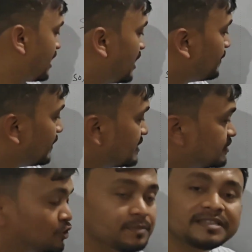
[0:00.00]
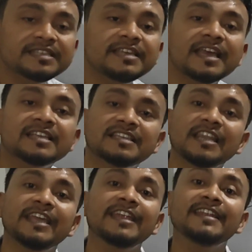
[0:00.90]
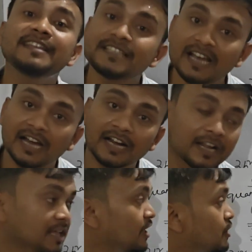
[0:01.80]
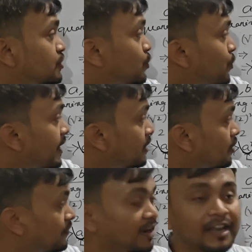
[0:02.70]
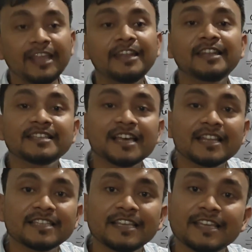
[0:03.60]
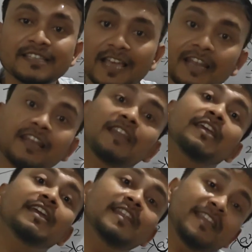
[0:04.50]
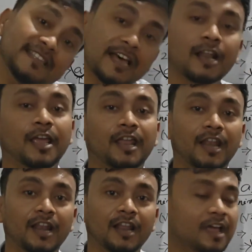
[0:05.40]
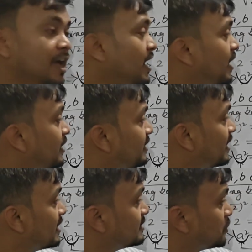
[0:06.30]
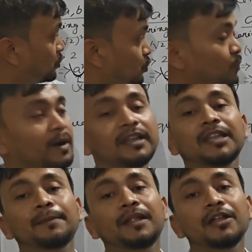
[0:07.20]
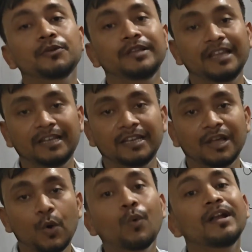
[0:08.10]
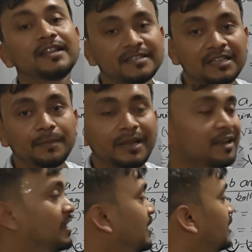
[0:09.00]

I have assumed c as an integer. Square of an integer c is an integer again. And there is a 2 multiplied with it. What does it mean?